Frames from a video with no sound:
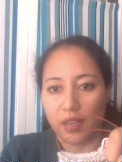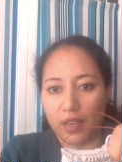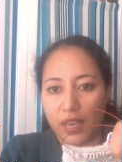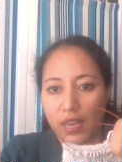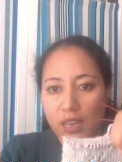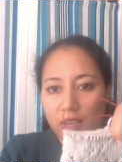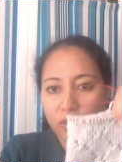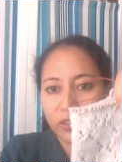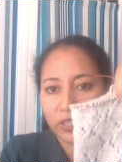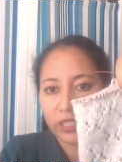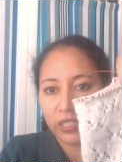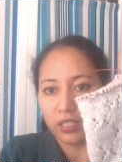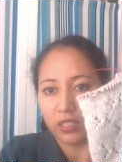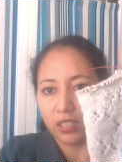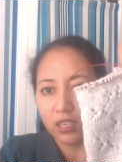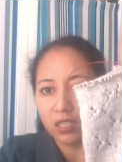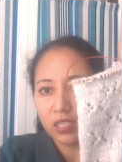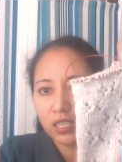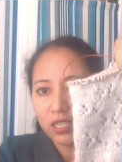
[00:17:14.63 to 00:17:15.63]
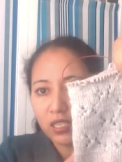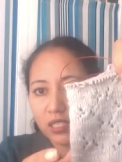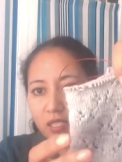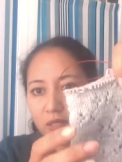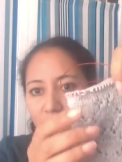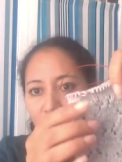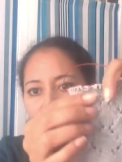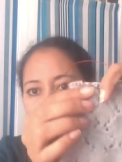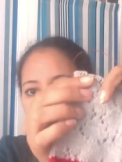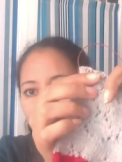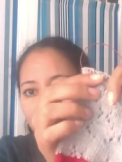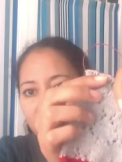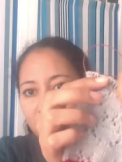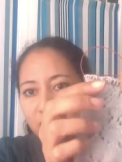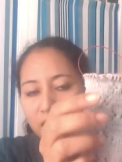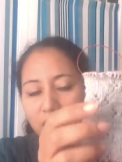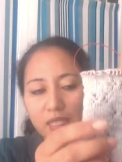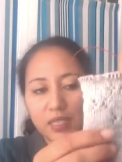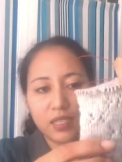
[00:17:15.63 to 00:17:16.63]
entering the gusset.
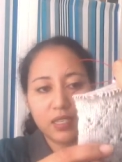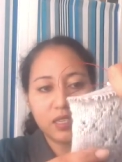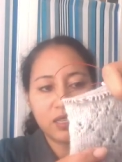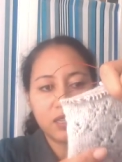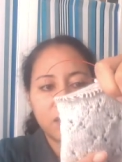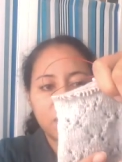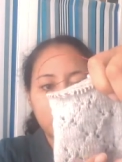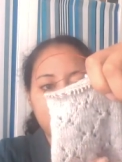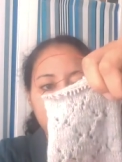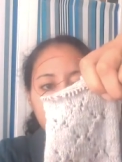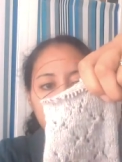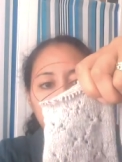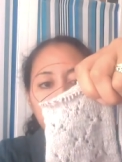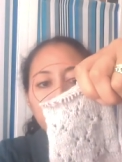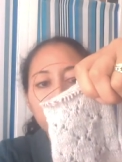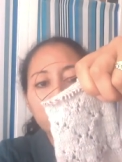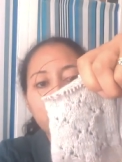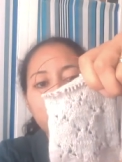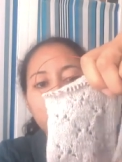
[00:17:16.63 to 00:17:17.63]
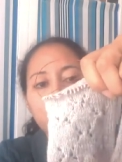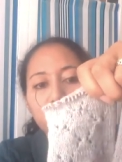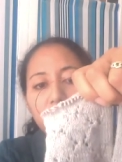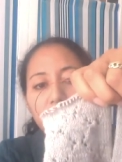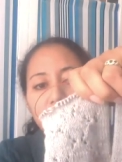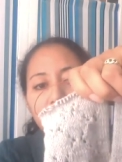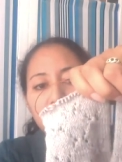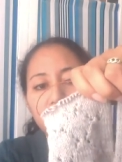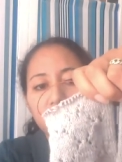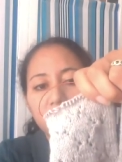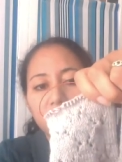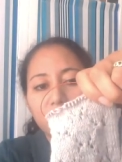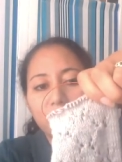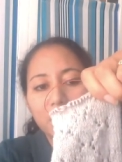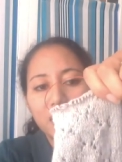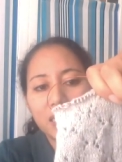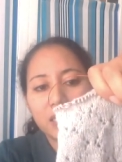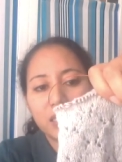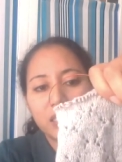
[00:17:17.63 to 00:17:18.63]
This is a moosh
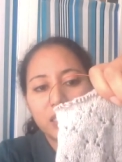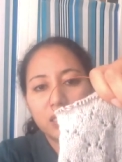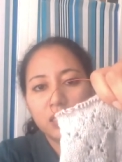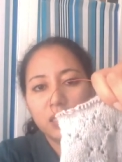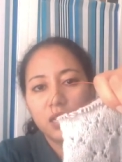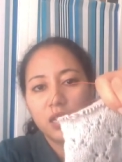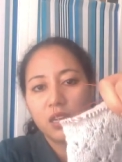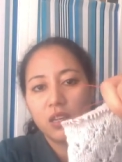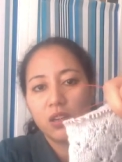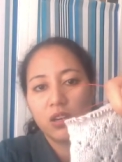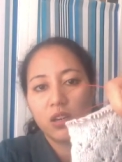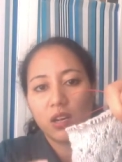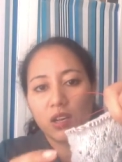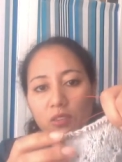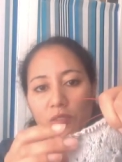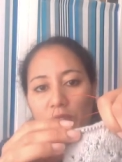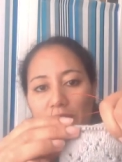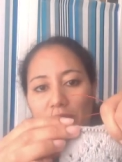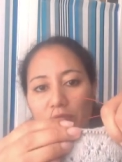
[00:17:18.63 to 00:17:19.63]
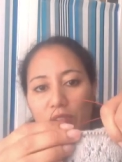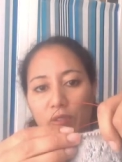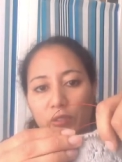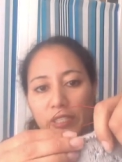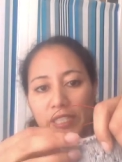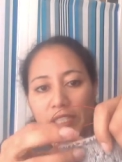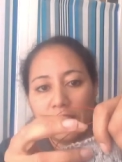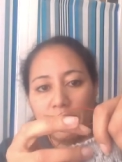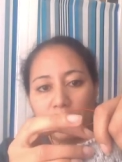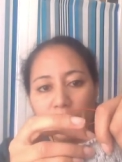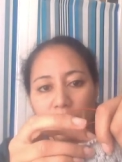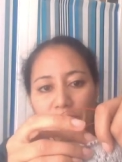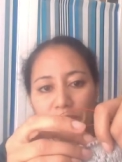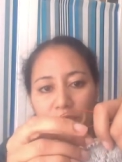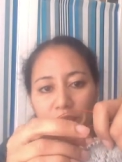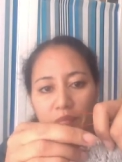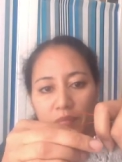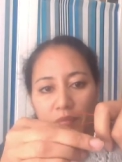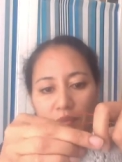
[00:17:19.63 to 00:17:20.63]
pattern on Ravelry.
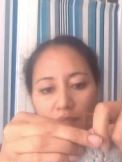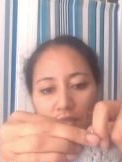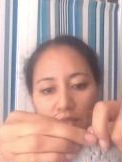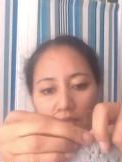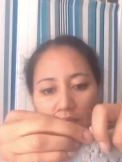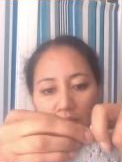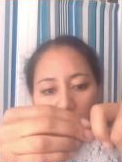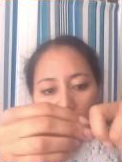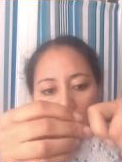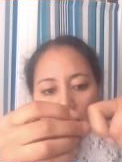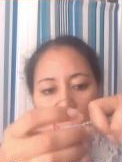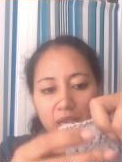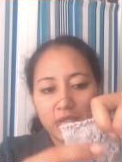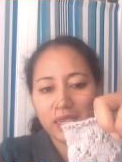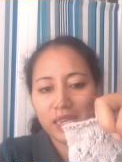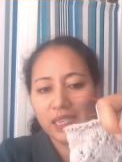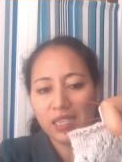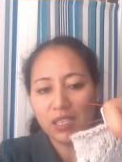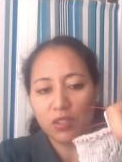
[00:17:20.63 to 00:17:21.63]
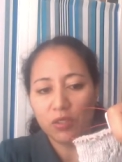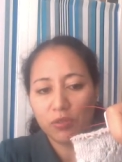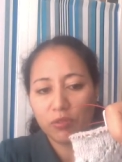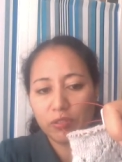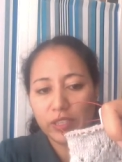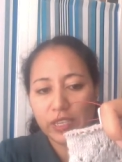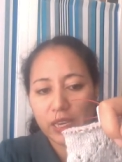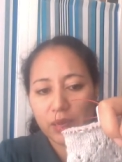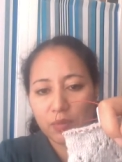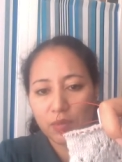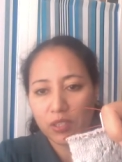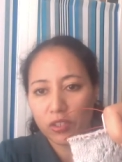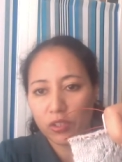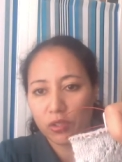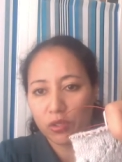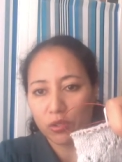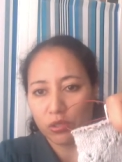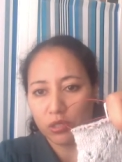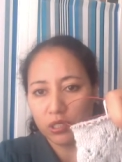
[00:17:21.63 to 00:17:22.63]
I think it's free, I'm not
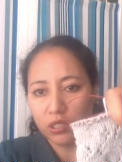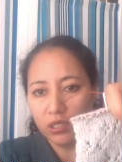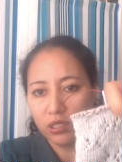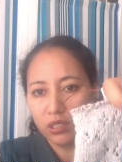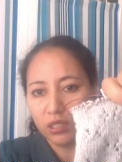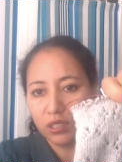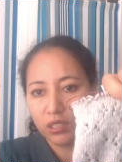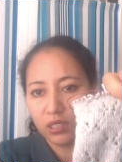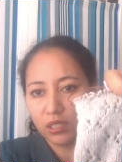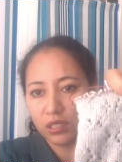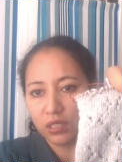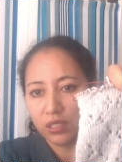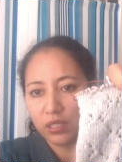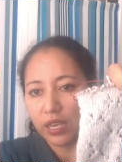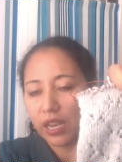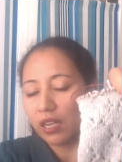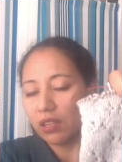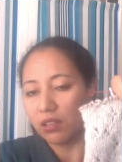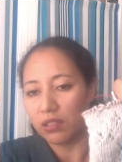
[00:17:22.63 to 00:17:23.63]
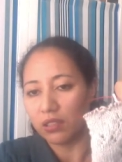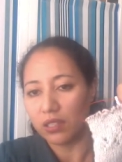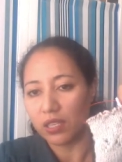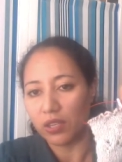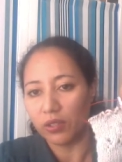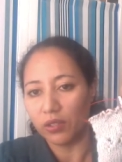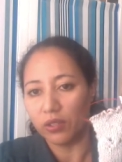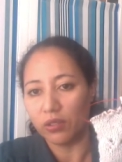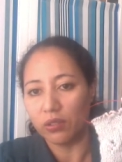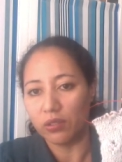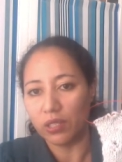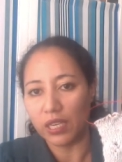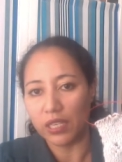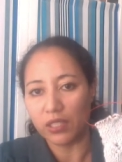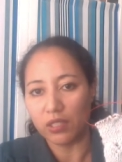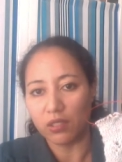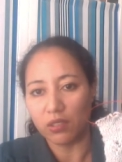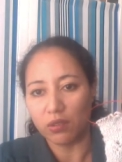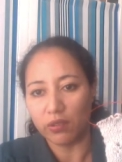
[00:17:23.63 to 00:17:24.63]
sure. I'll
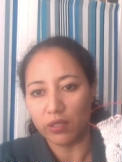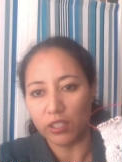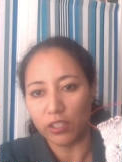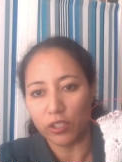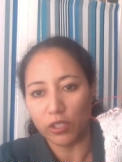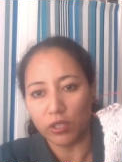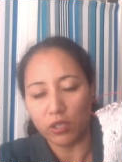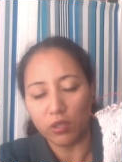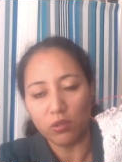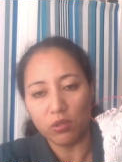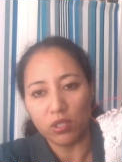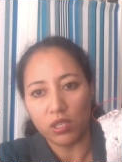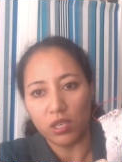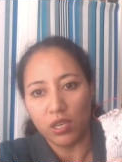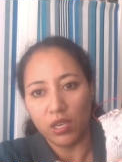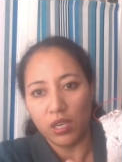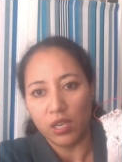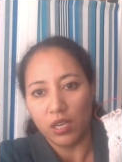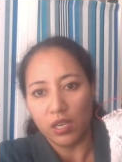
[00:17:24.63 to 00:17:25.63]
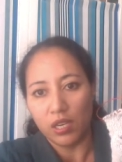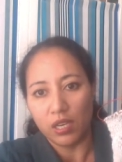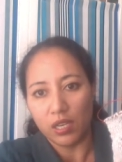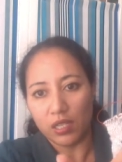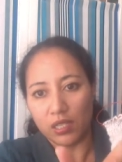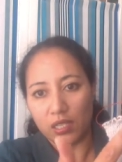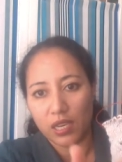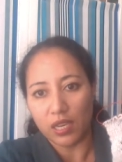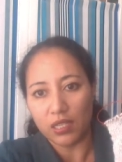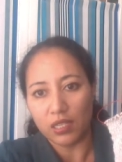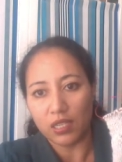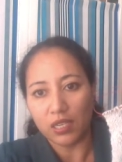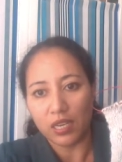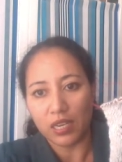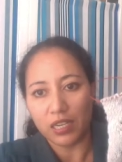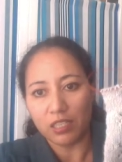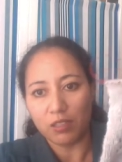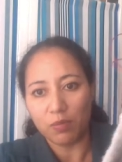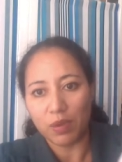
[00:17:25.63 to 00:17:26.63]
let you know in the show notes. It has a
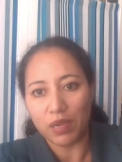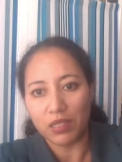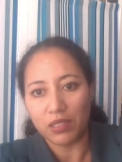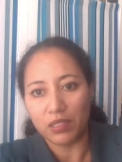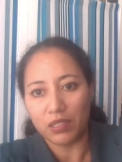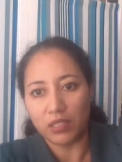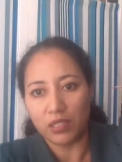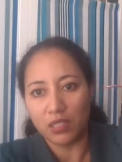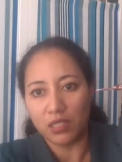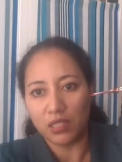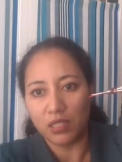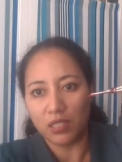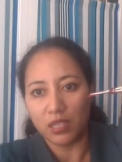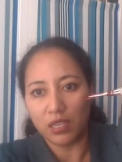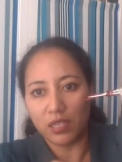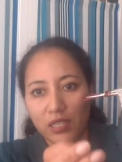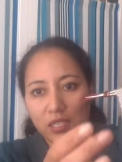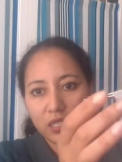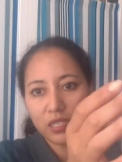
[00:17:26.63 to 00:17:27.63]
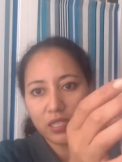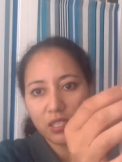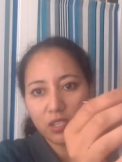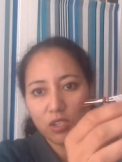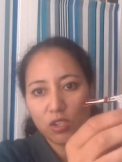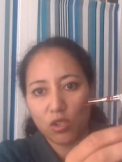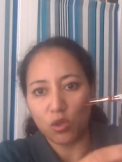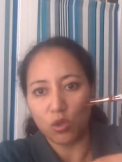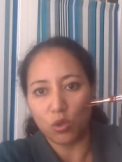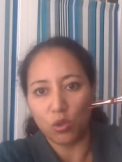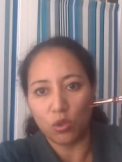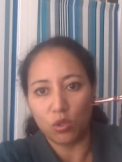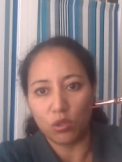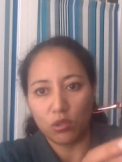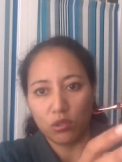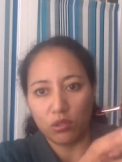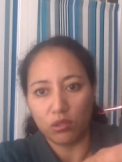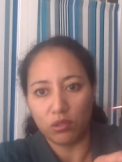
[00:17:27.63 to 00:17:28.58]
nice pattern, and this is the sole,